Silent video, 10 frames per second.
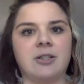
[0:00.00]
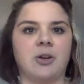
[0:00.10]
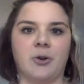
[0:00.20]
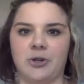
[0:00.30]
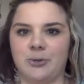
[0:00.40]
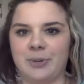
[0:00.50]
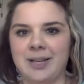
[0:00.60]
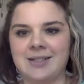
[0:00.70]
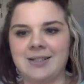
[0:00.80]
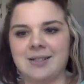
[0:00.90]
to go to new
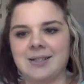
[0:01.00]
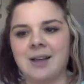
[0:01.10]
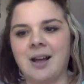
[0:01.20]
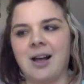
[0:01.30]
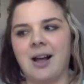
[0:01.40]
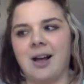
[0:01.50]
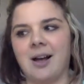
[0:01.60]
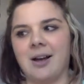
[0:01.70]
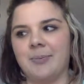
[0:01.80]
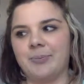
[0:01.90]
places,
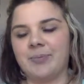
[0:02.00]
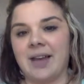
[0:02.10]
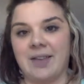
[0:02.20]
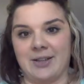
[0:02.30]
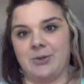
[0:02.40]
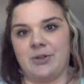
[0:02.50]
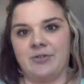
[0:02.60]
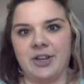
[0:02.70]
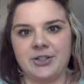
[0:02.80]
and that sort of thing.